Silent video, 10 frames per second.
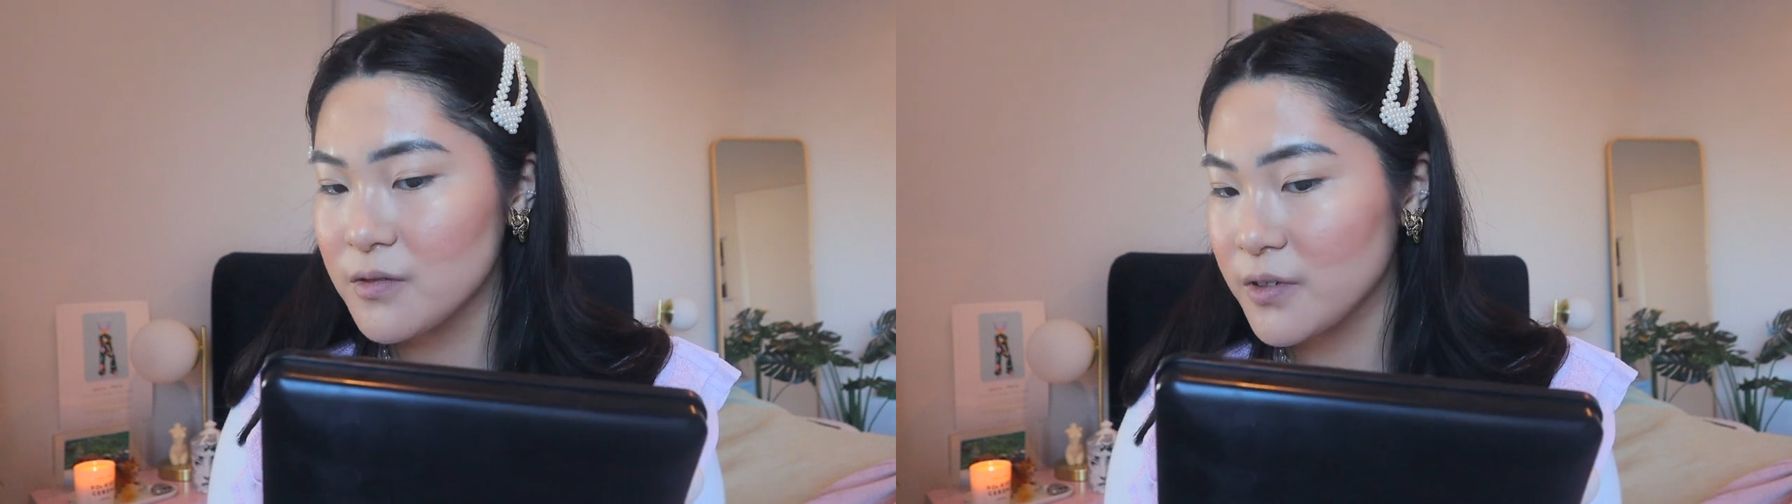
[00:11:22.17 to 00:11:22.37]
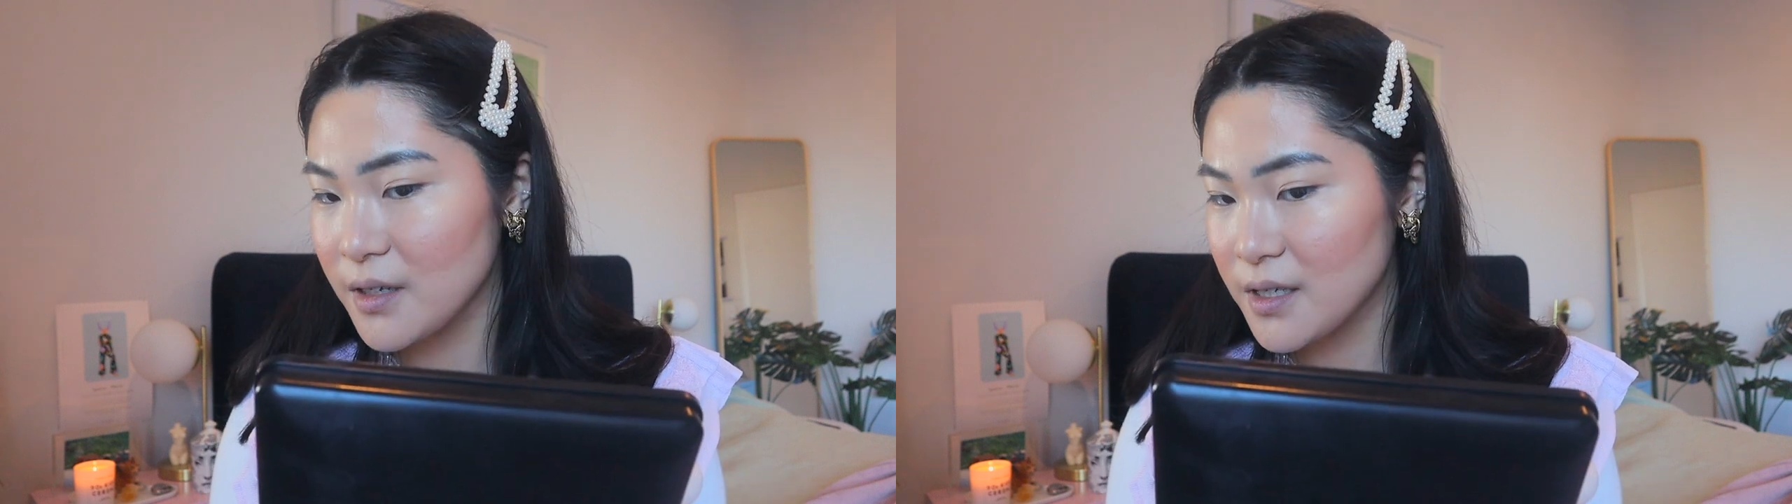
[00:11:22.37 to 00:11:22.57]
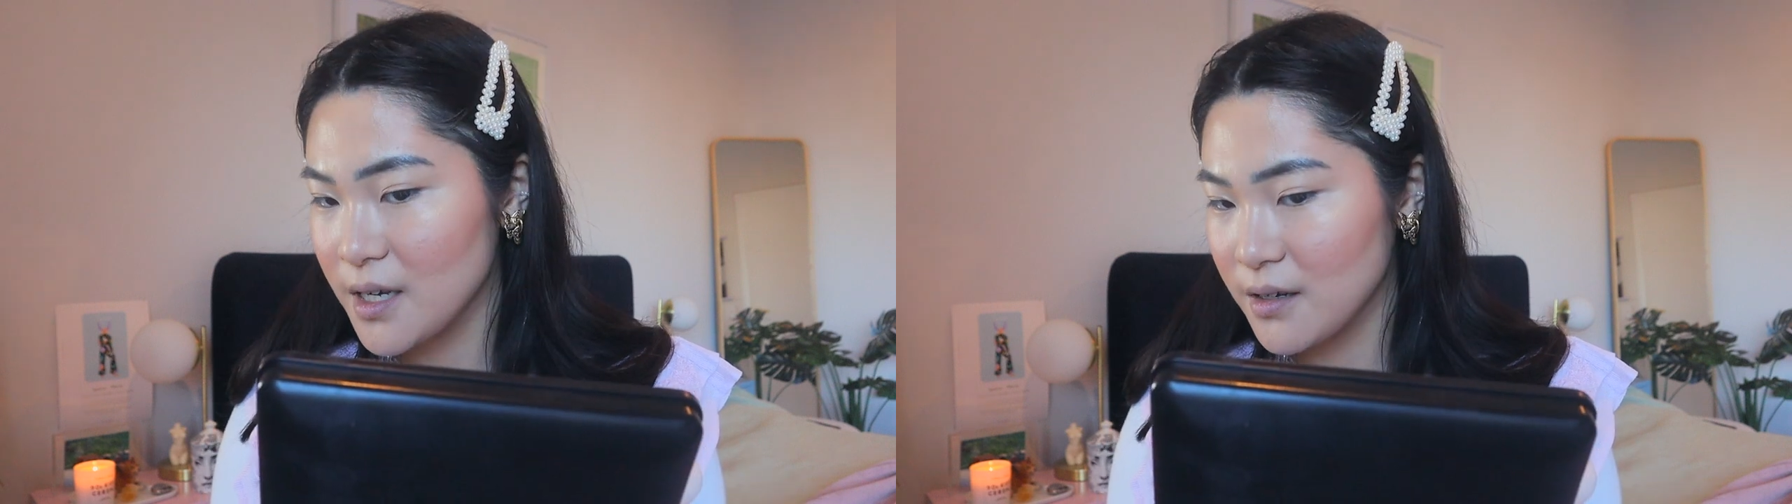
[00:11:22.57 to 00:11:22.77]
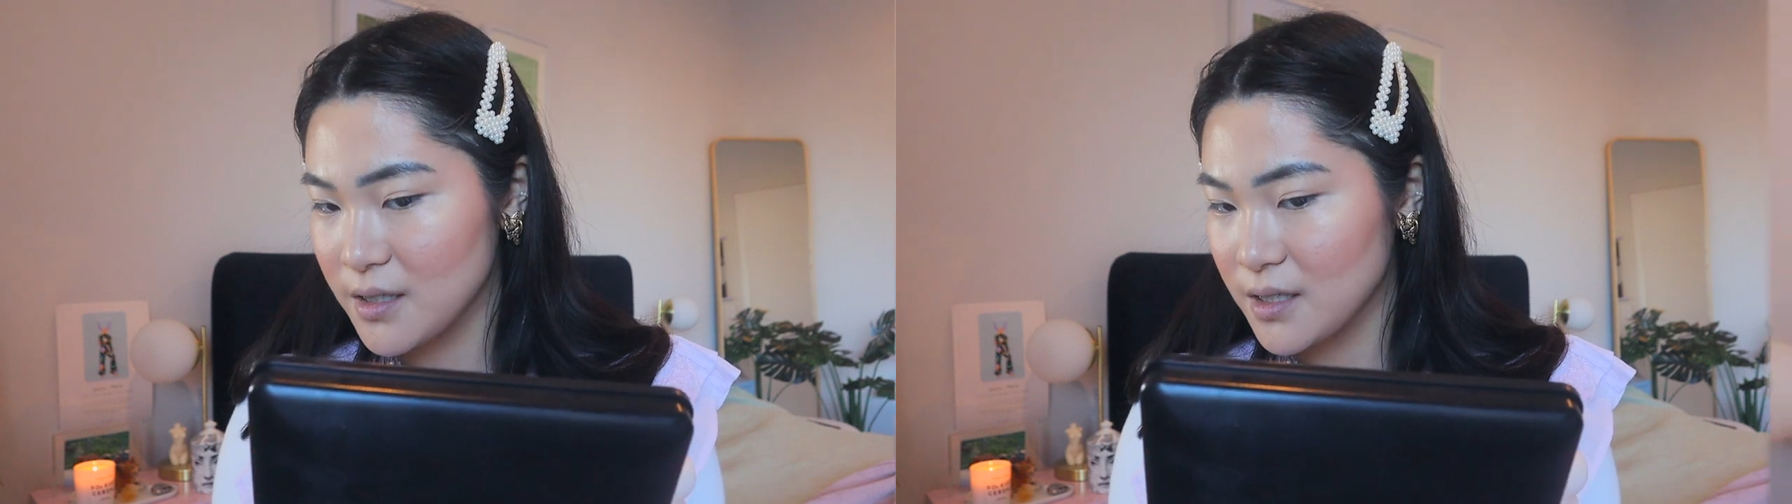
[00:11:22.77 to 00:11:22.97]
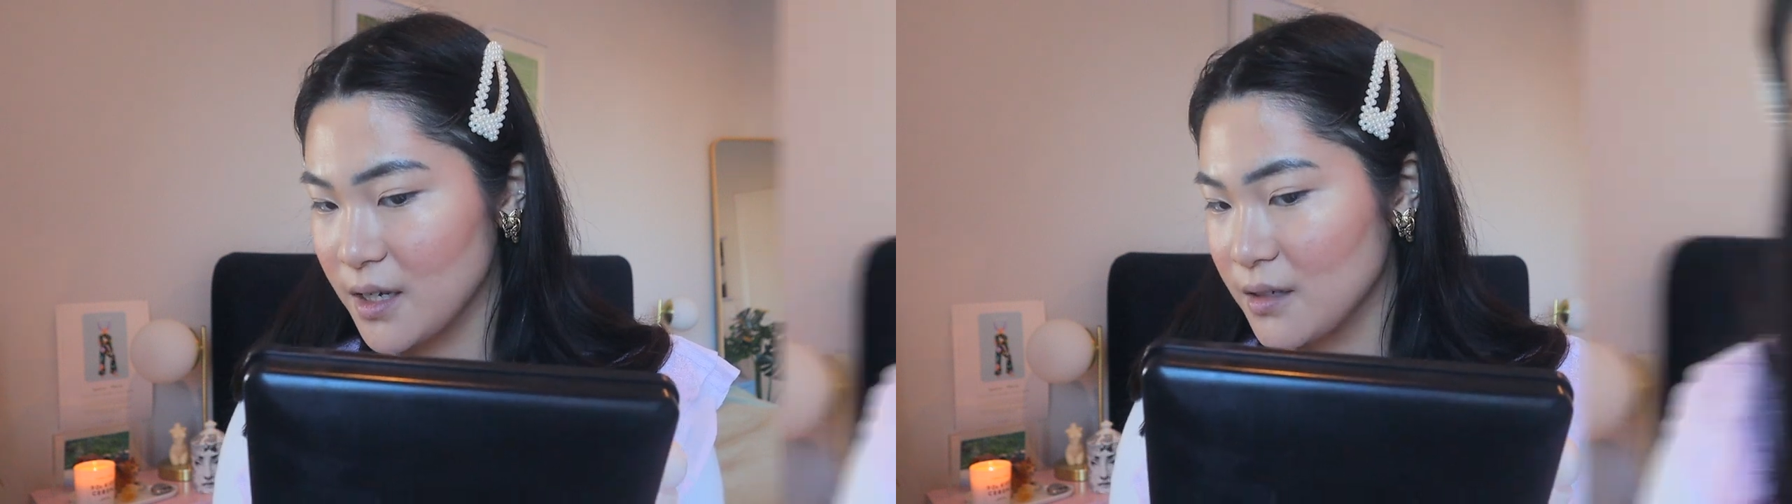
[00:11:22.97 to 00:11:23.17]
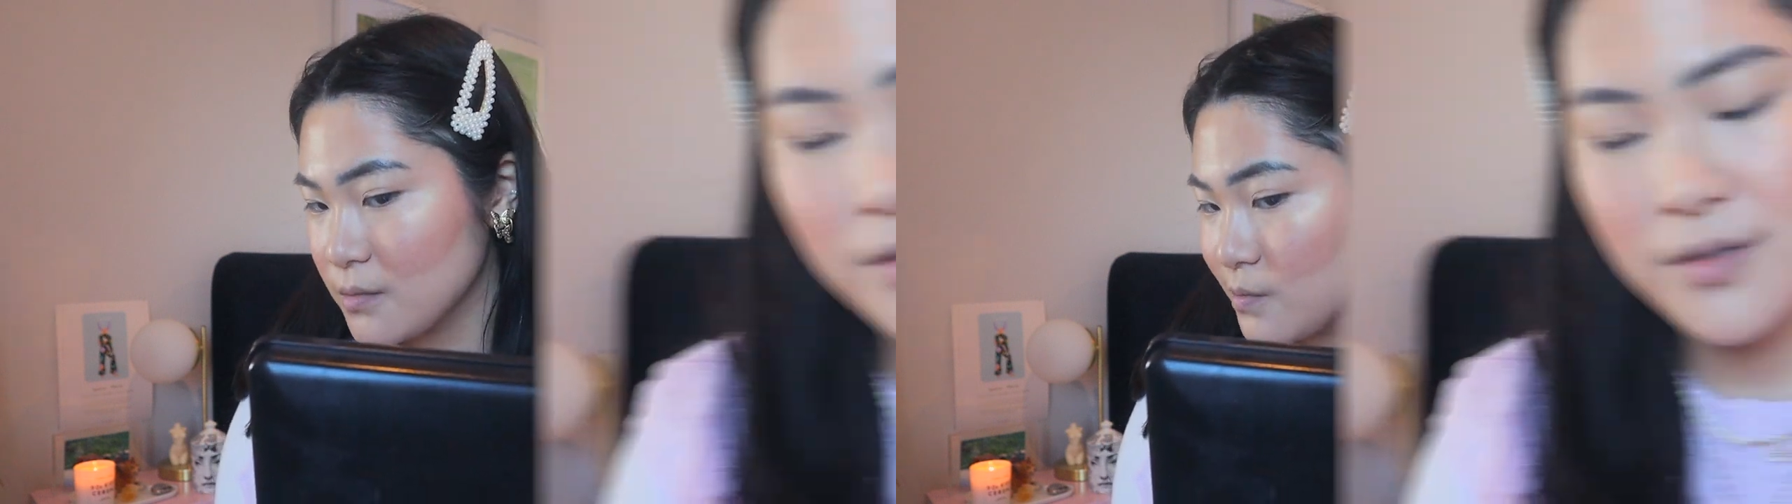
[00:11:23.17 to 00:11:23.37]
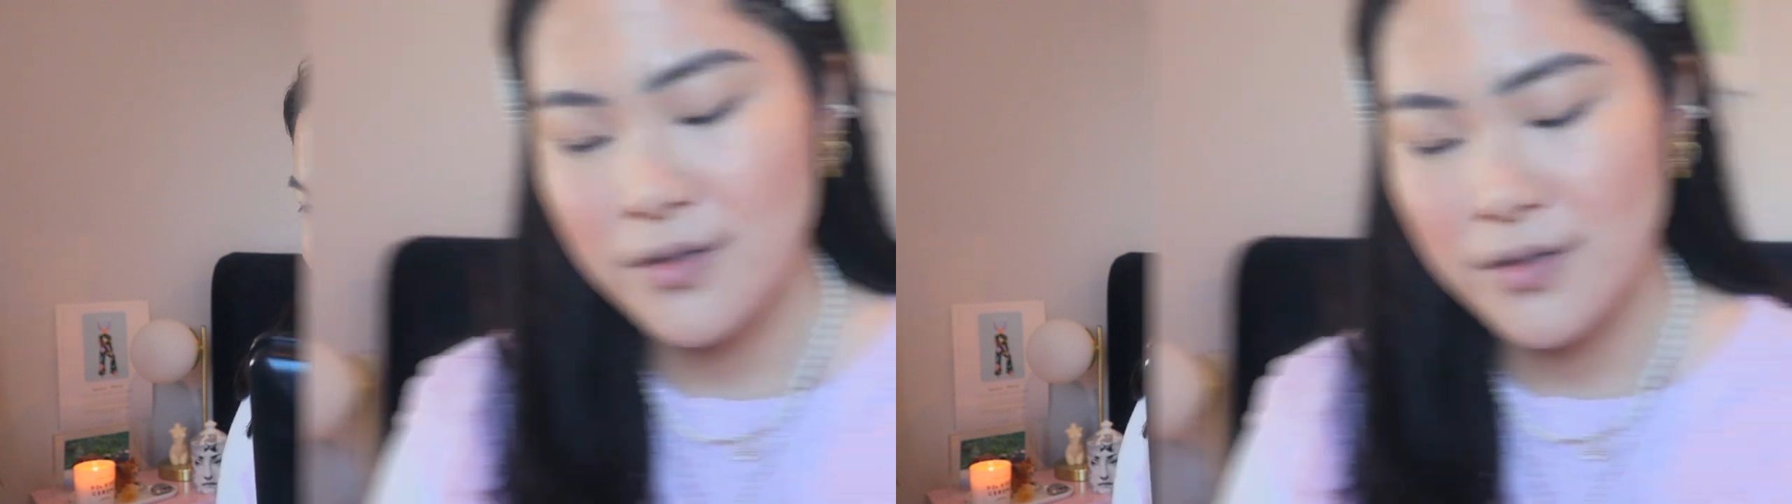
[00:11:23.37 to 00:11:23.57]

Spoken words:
feel like second skin.